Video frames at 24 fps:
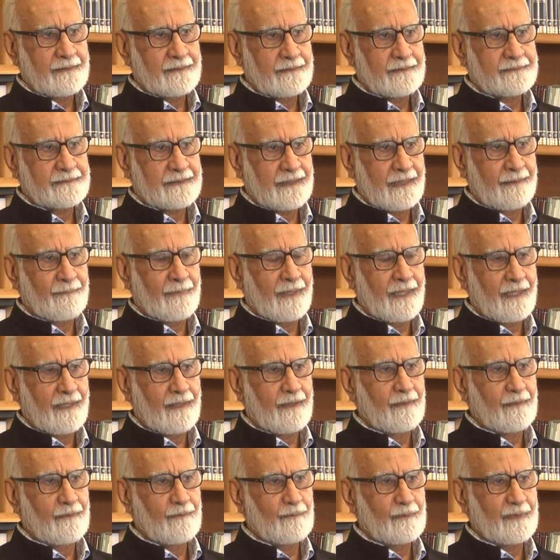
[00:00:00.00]

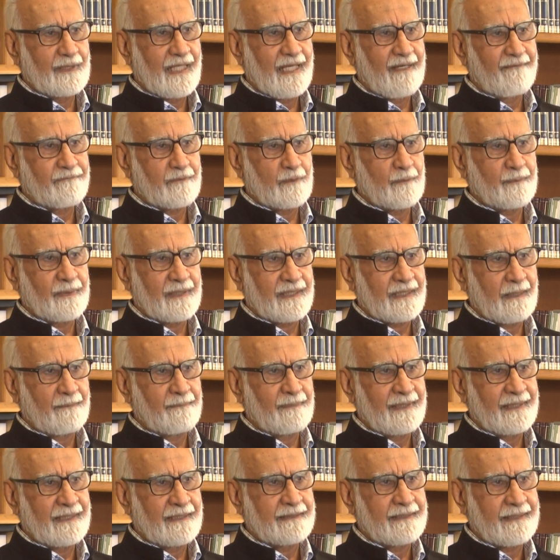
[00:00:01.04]
somehow we have to pick up
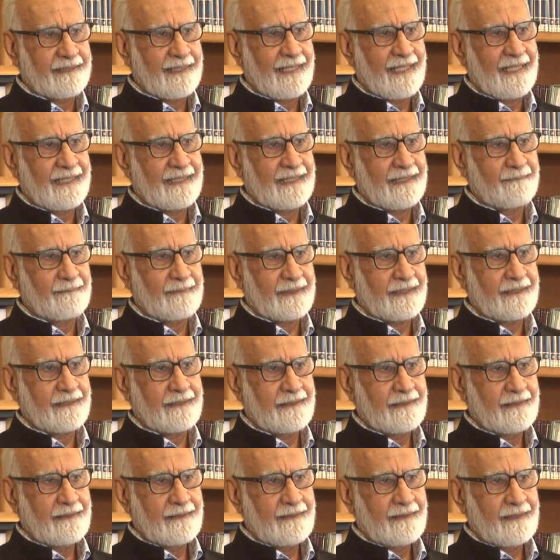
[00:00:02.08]
another enemy.
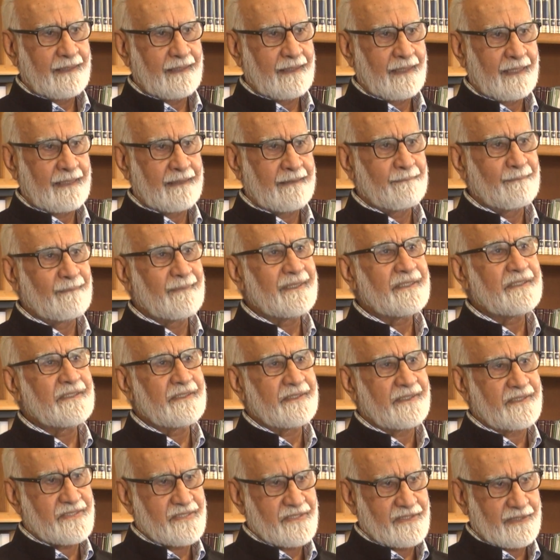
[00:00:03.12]
And
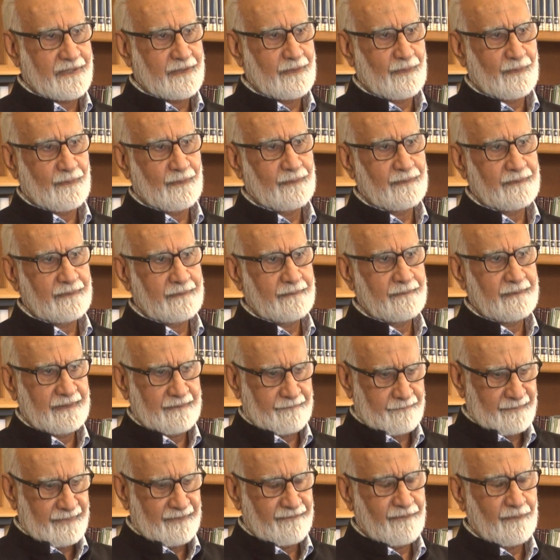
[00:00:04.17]
years ago,
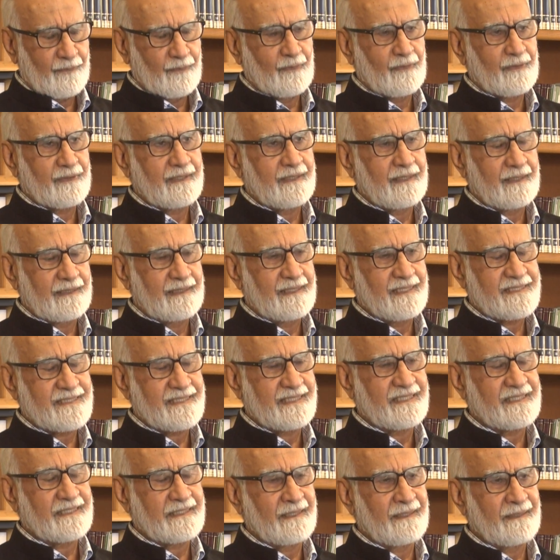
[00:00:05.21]
before this
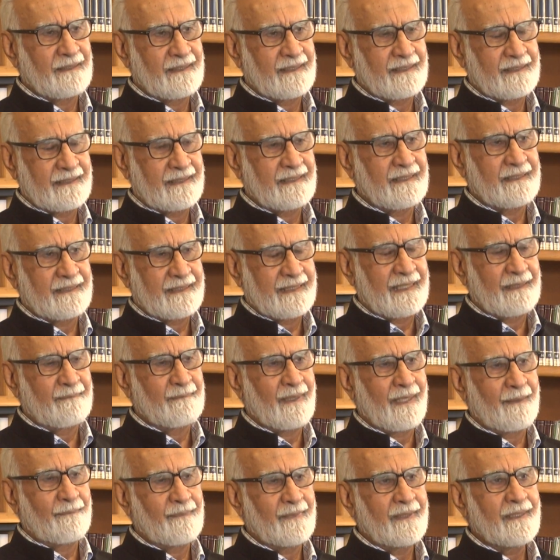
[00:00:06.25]
thing came
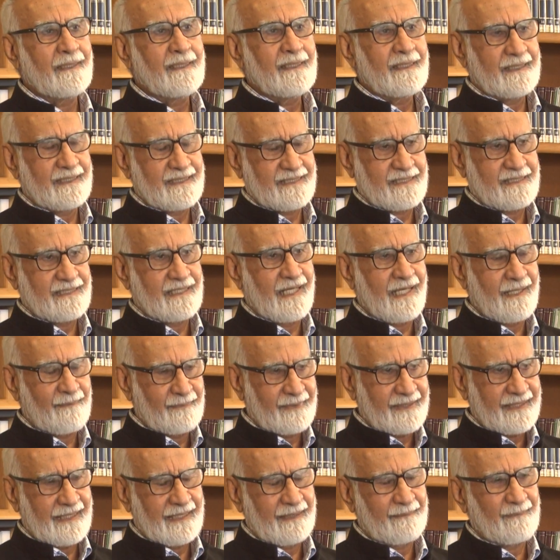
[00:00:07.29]
up, Islam
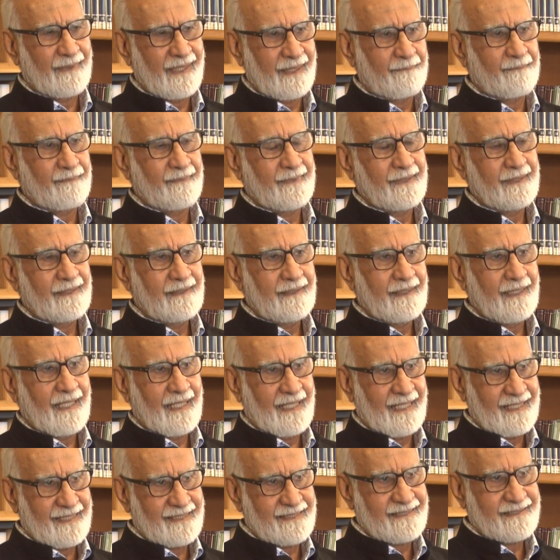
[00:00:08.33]
came up
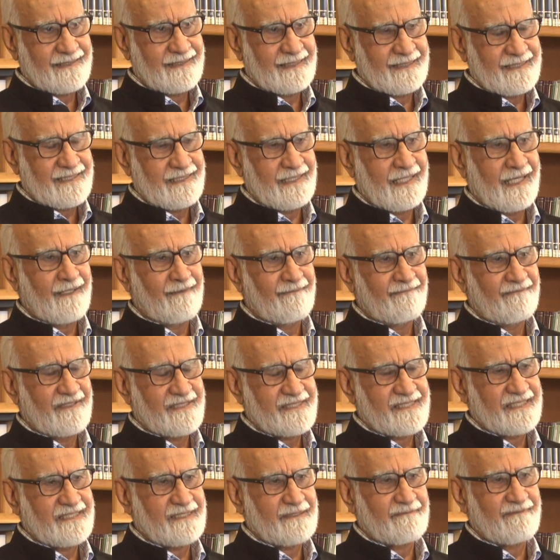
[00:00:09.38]
as Islam
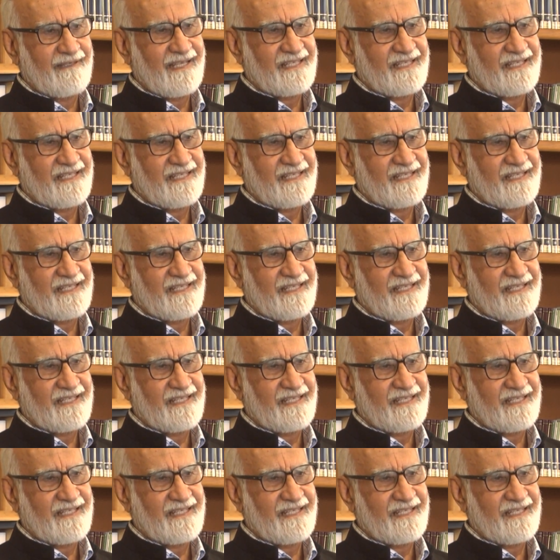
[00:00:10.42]
versus